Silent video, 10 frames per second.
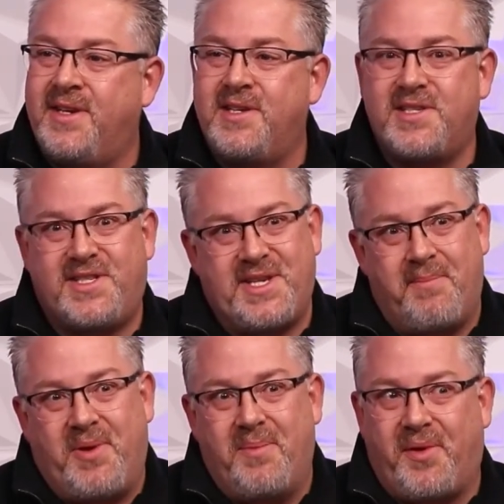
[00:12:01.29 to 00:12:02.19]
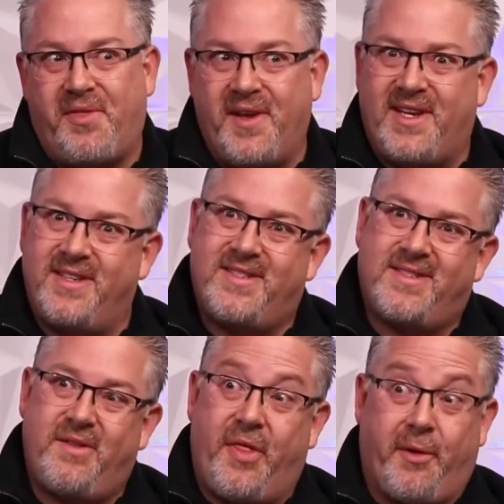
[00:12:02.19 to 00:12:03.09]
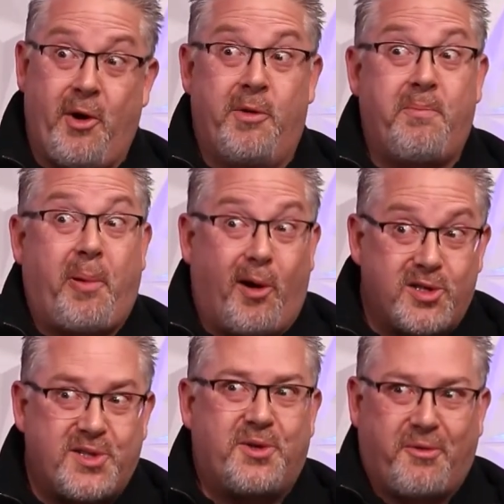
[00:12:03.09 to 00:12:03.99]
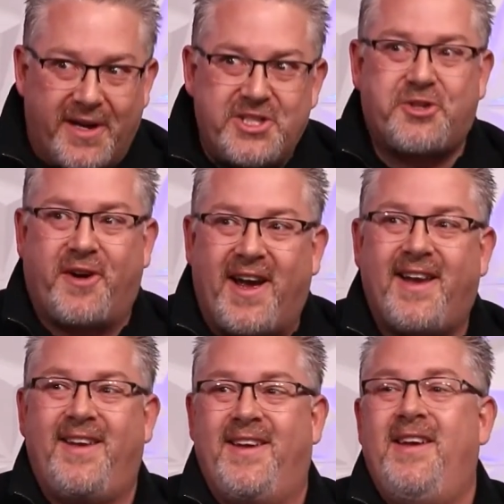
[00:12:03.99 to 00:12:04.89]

Some people think it's their own personal racetrack